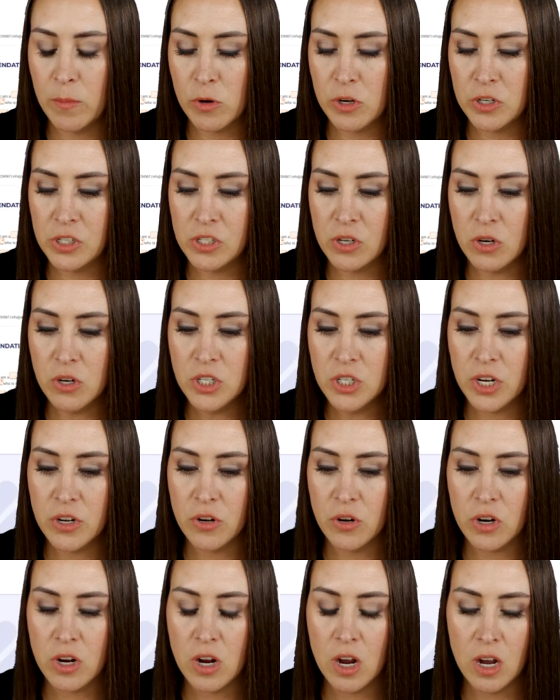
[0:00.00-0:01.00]
We're going to search
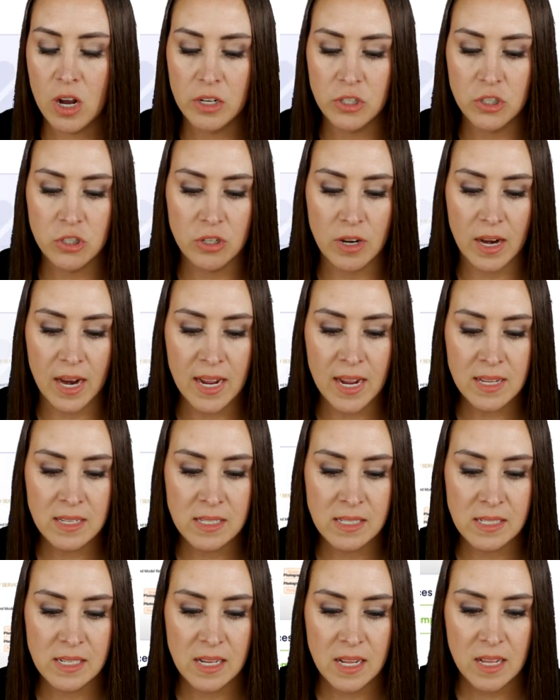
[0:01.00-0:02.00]
under
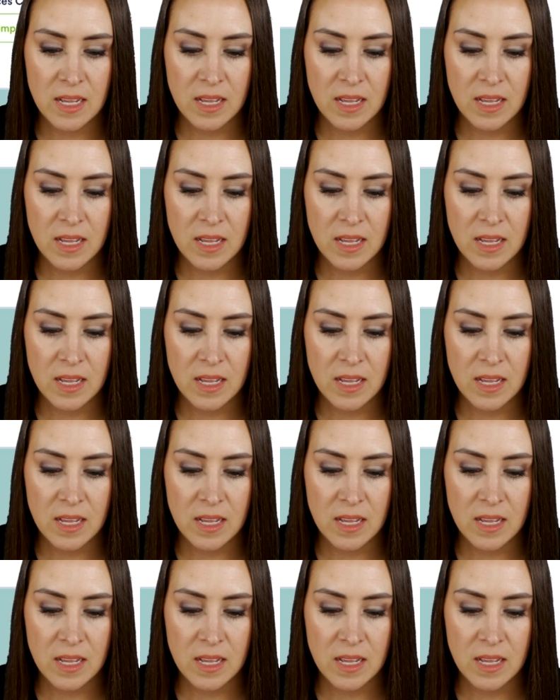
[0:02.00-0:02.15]
Contracts.